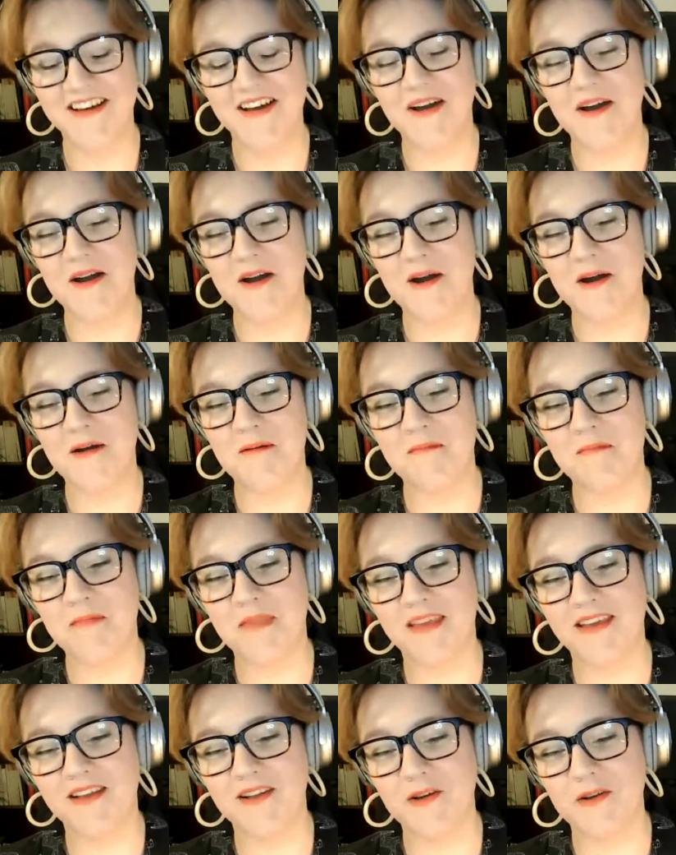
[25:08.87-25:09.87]

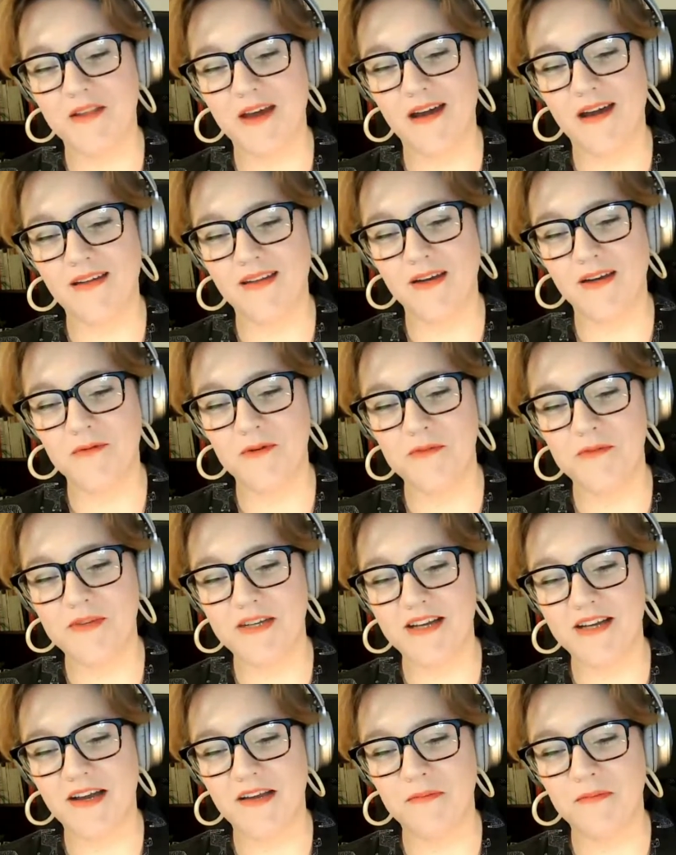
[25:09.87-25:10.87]
that would
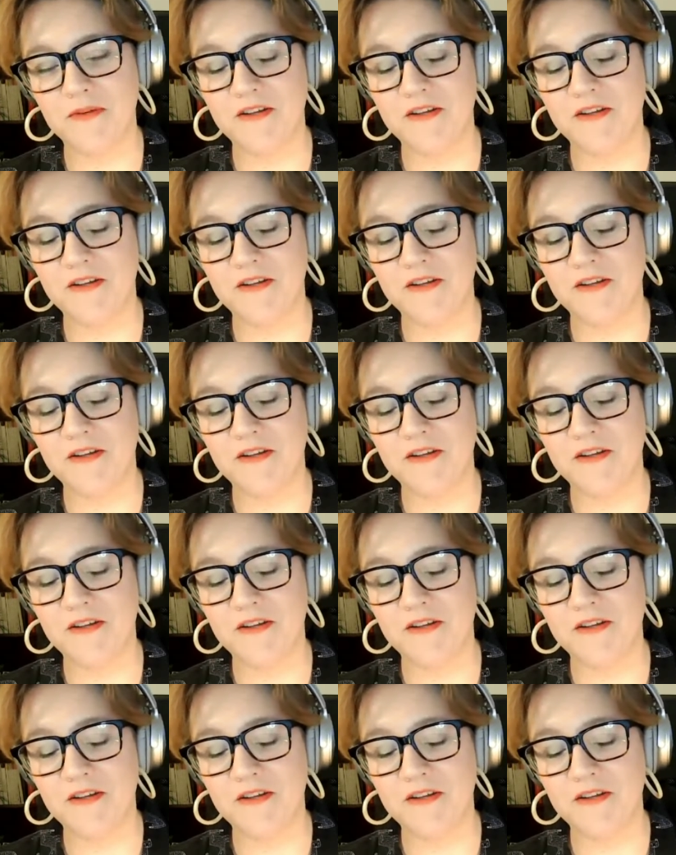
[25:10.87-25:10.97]
be nice.